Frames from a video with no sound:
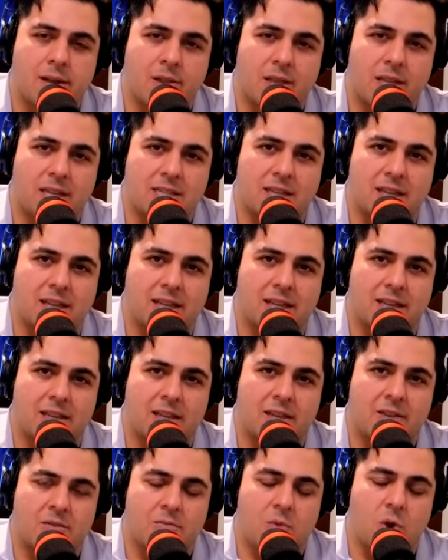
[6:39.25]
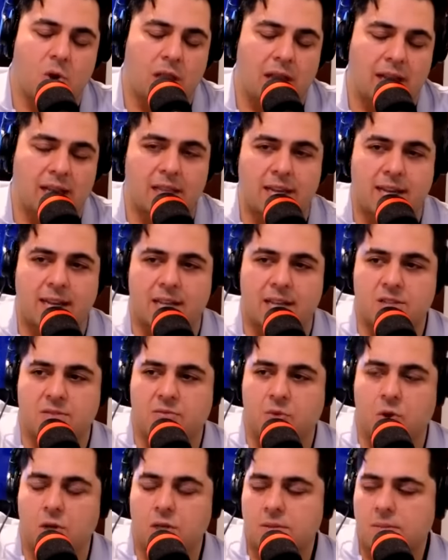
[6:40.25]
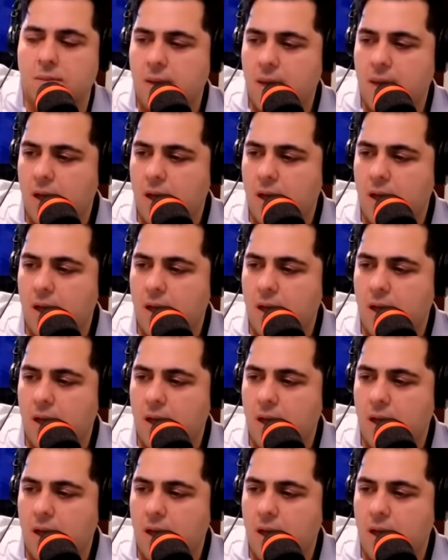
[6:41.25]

You're less right. likely, you're more likely to get divorced.